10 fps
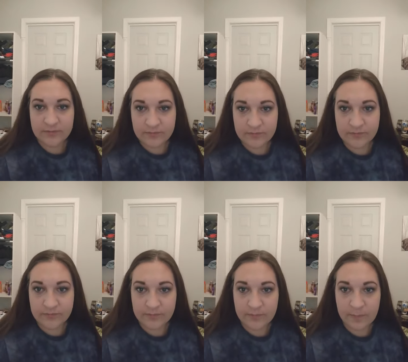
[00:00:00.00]

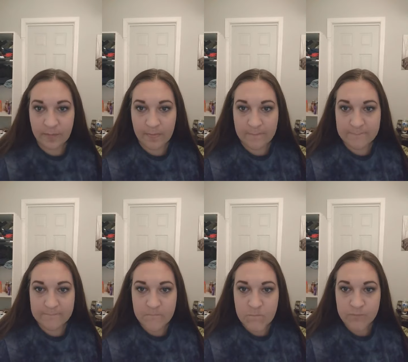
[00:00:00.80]

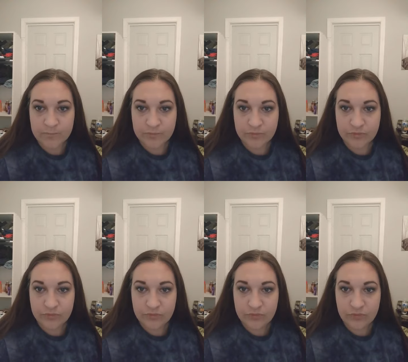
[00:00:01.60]

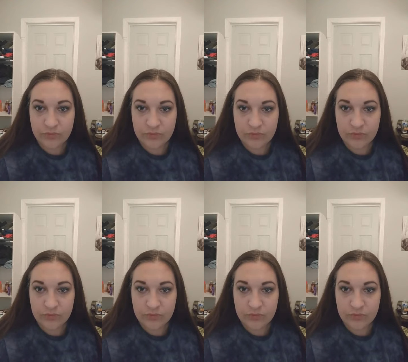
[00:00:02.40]
(silence)